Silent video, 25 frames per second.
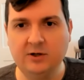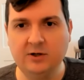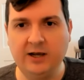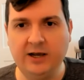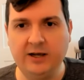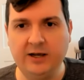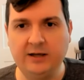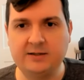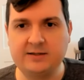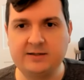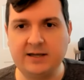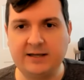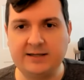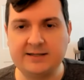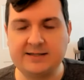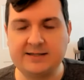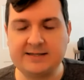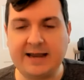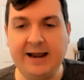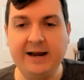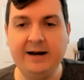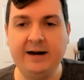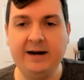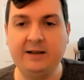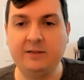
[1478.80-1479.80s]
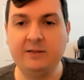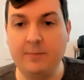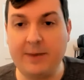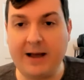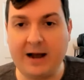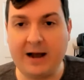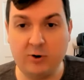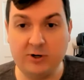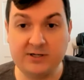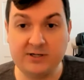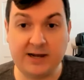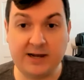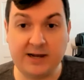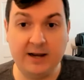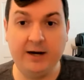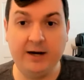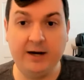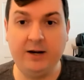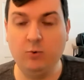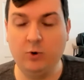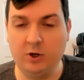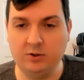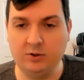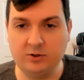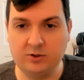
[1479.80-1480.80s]
it's handing the power to
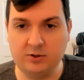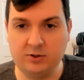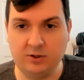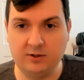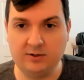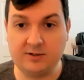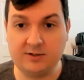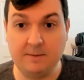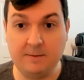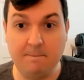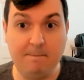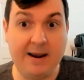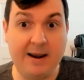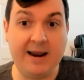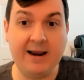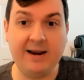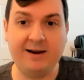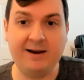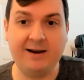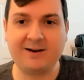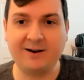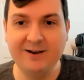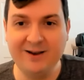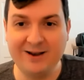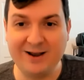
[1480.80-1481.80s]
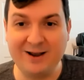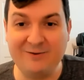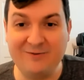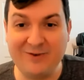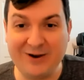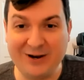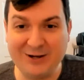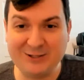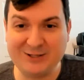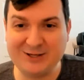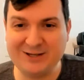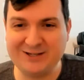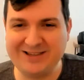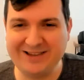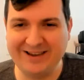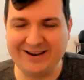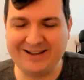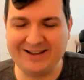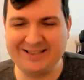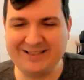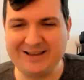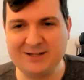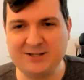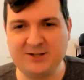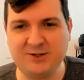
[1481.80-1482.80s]
anyone to make advances like
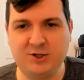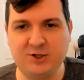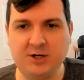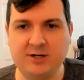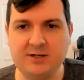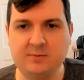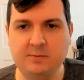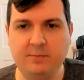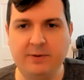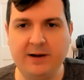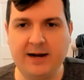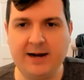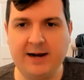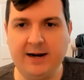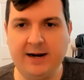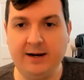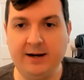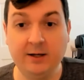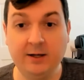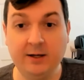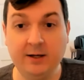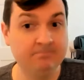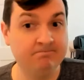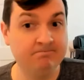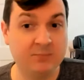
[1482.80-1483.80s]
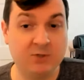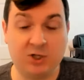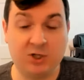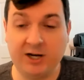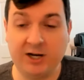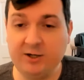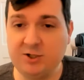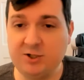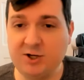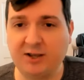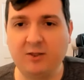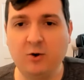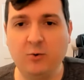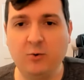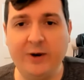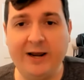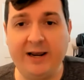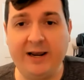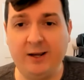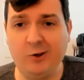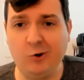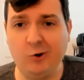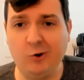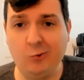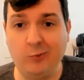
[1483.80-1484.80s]
this, just by changing the way
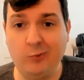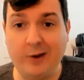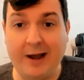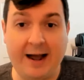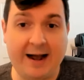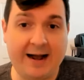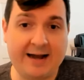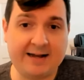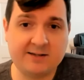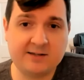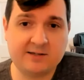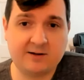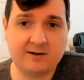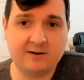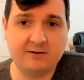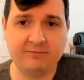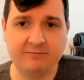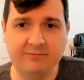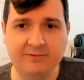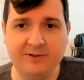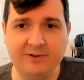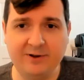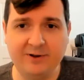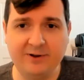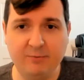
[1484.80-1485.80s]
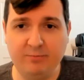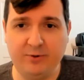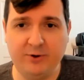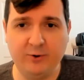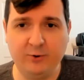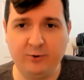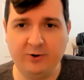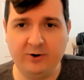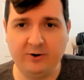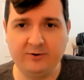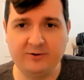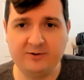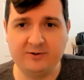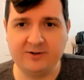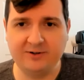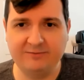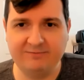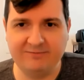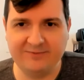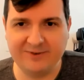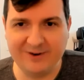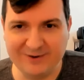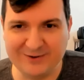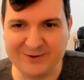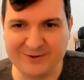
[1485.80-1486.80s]
you ask the computer to
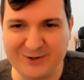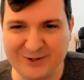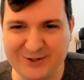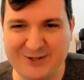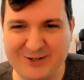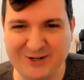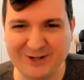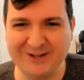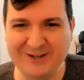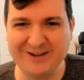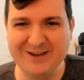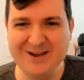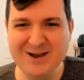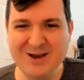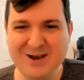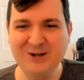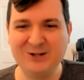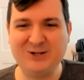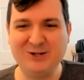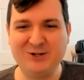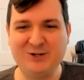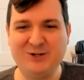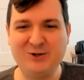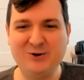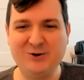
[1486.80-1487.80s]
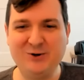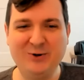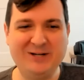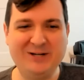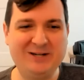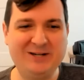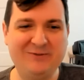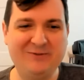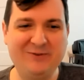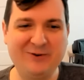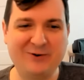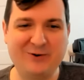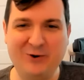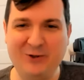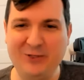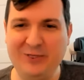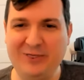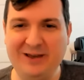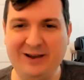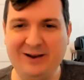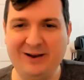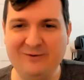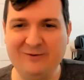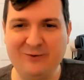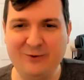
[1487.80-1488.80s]
to do a difficult
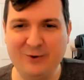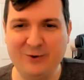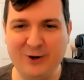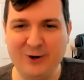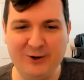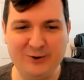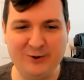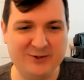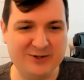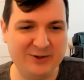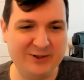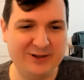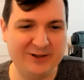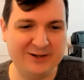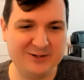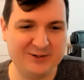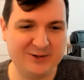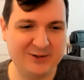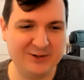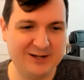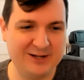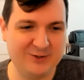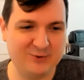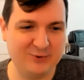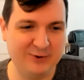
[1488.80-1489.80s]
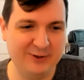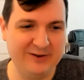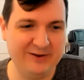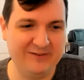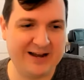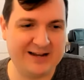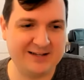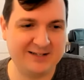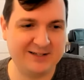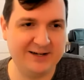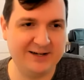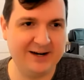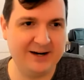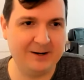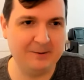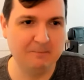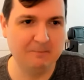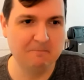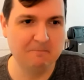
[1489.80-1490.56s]
thing for you. So that's really fascinating.